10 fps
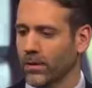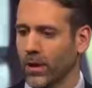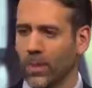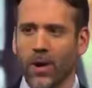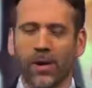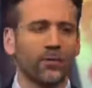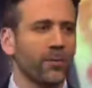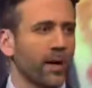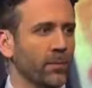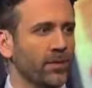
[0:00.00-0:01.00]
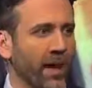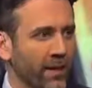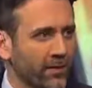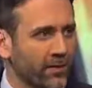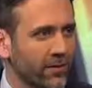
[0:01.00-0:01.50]
Tom Brady doesn't make
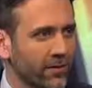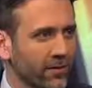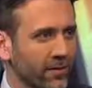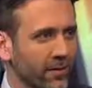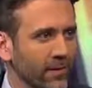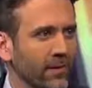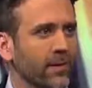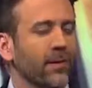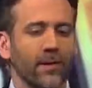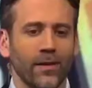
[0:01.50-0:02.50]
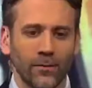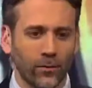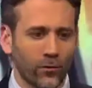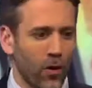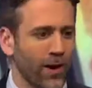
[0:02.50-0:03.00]
mistakes. He has
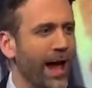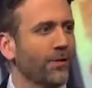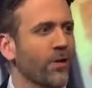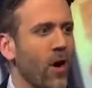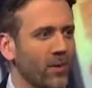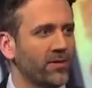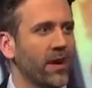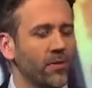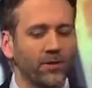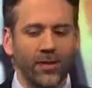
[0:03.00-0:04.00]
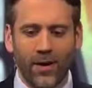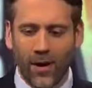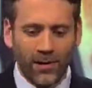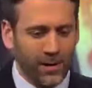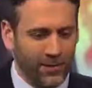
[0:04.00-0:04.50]
a strong, accurate arm, et cetera, et
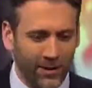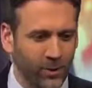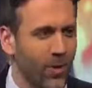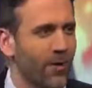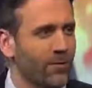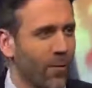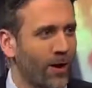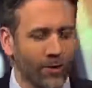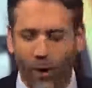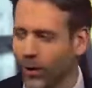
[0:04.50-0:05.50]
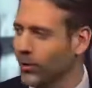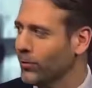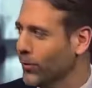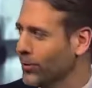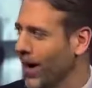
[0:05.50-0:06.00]
cetera. I'll leave that to whoever wants to
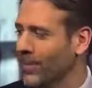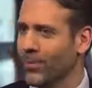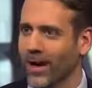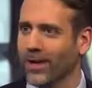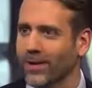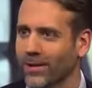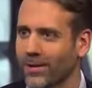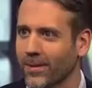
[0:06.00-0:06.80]
argue for Tom Brady.